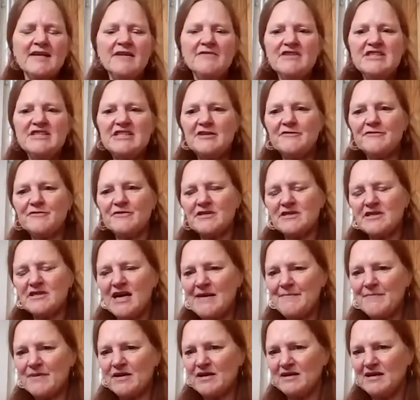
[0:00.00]
of a different
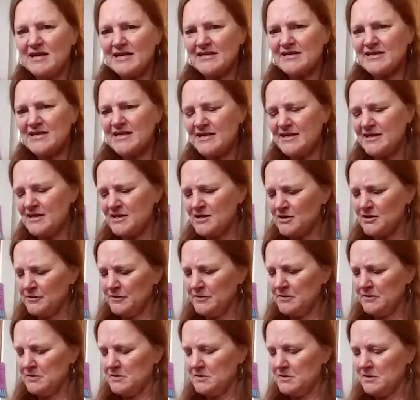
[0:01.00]
type of clientele,
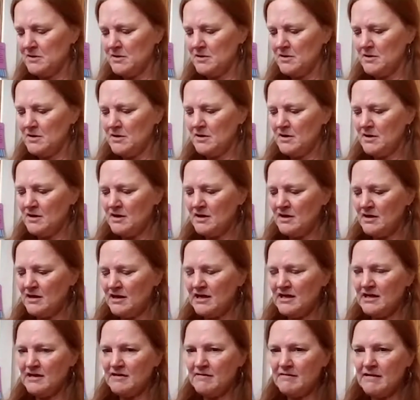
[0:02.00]

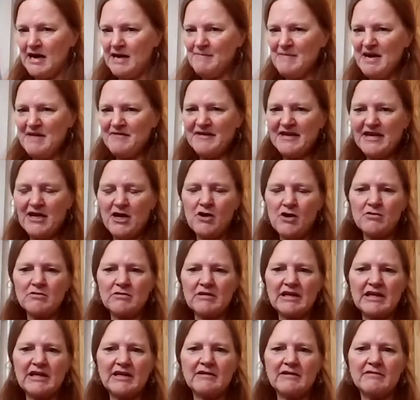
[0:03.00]
and I'm not the
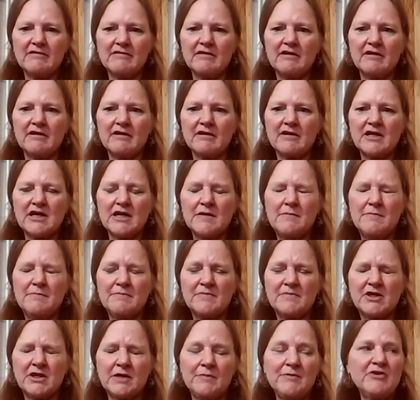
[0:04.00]
only
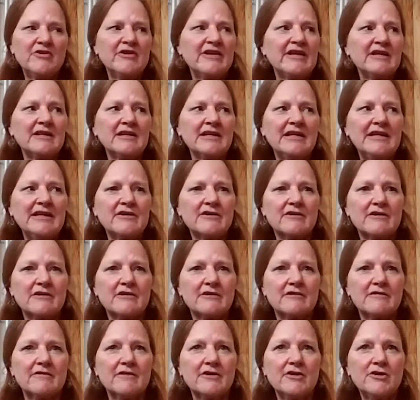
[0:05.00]
community
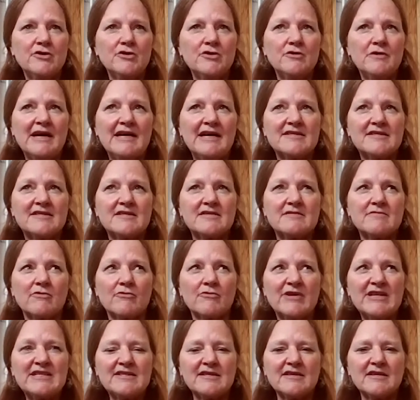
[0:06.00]
leader who has
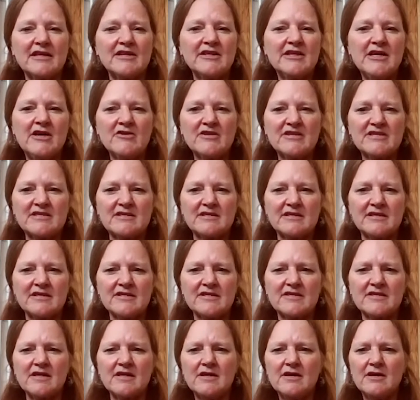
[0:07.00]
recently noticed
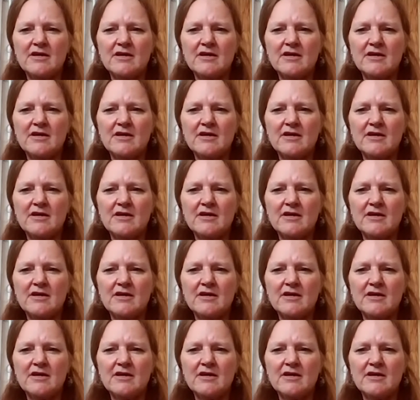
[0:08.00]
this,